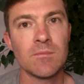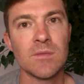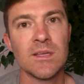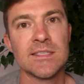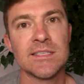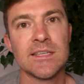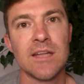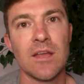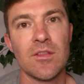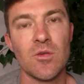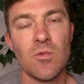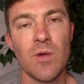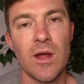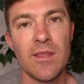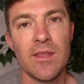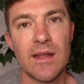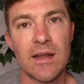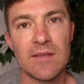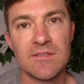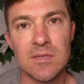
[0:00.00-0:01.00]
is another
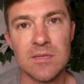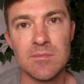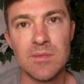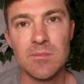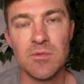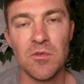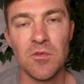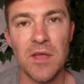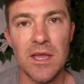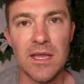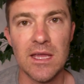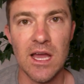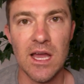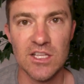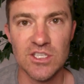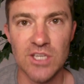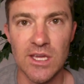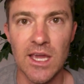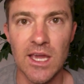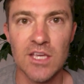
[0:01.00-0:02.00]
way that I've seen people take
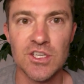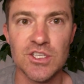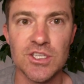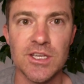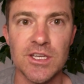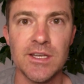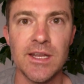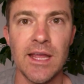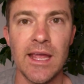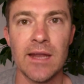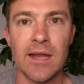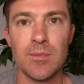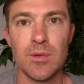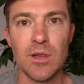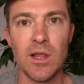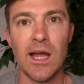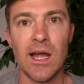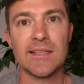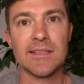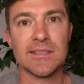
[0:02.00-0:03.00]
education and
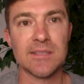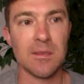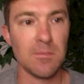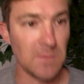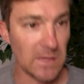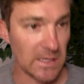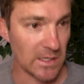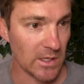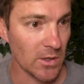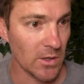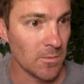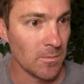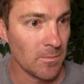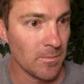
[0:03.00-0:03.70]
apply it to something new.